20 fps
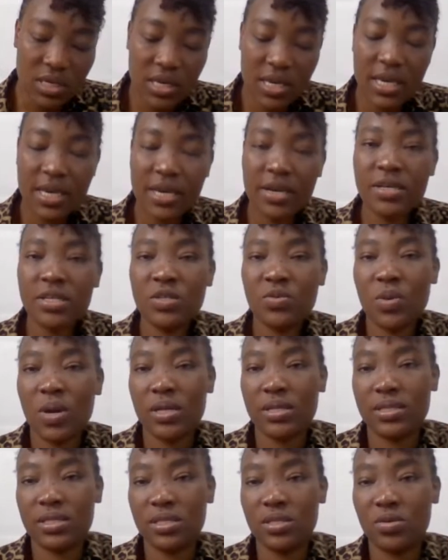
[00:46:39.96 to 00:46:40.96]
here is
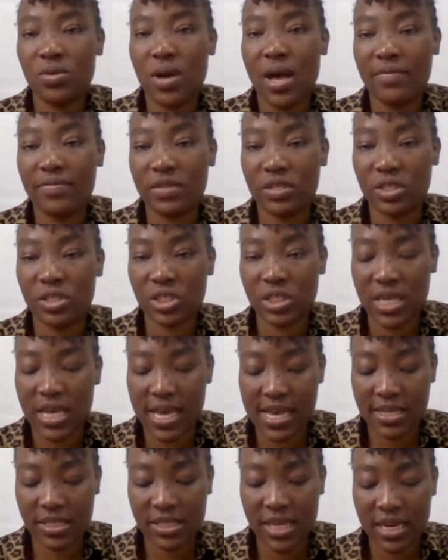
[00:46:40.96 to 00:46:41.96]
what you have to
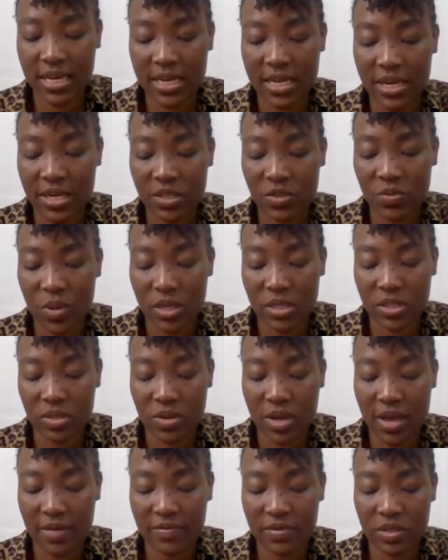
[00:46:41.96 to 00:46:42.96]
change and here is what you
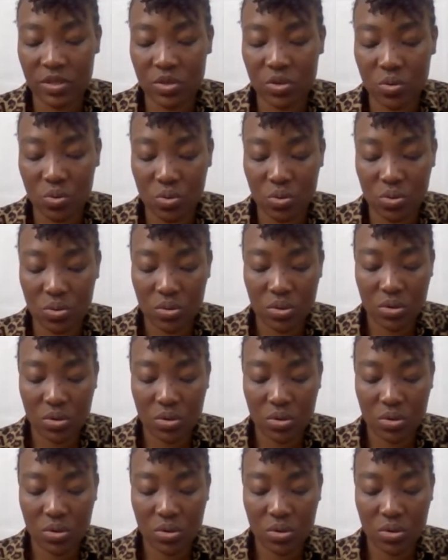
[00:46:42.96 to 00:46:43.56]
have to do,